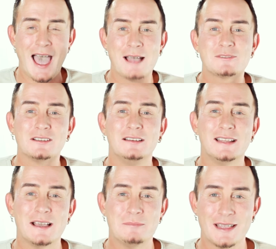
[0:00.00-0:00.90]
absolutely
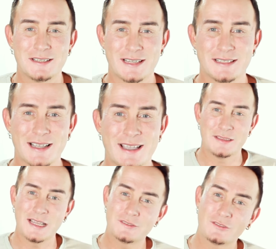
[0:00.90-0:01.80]
amazing day.
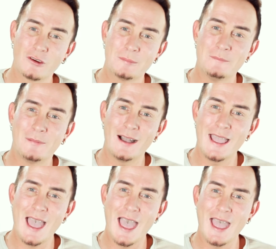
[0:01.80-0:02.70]
Thanks for dropping by
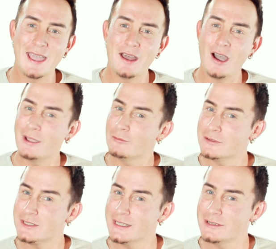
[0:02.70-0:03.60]
and I will
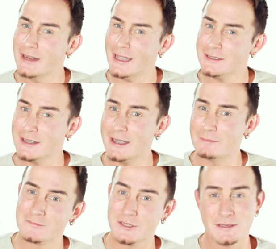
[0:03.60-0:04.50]
see you next
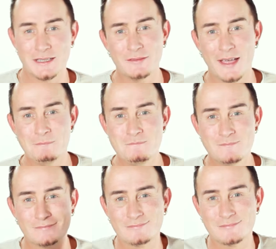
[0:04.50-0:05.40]
time. So until then,
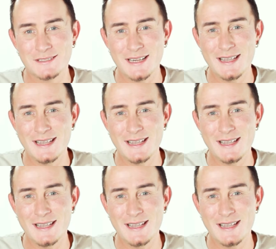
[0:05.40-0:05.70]
see